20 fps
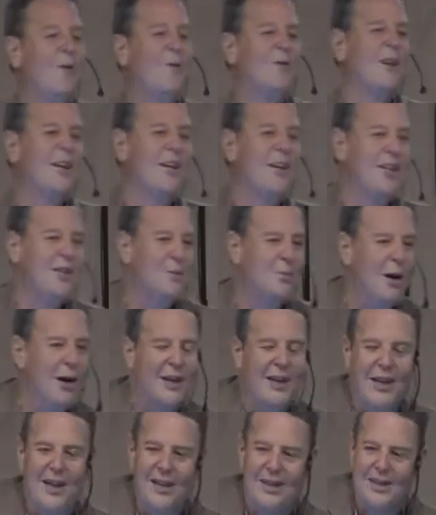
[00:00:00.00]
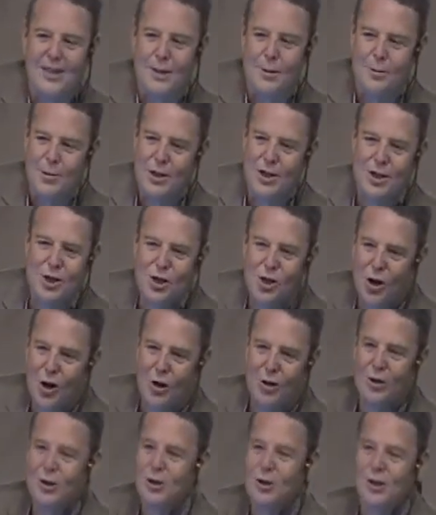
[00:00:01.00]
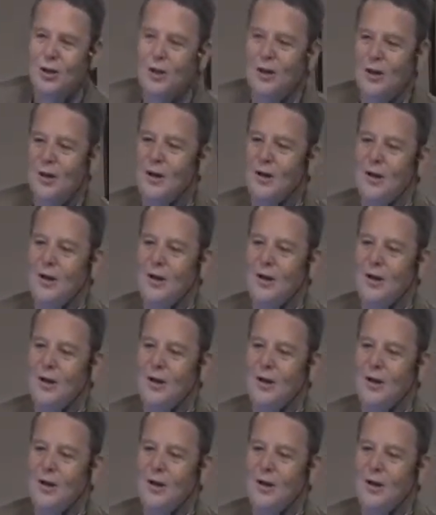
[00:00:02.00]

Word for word: I don't teach my kids to miss church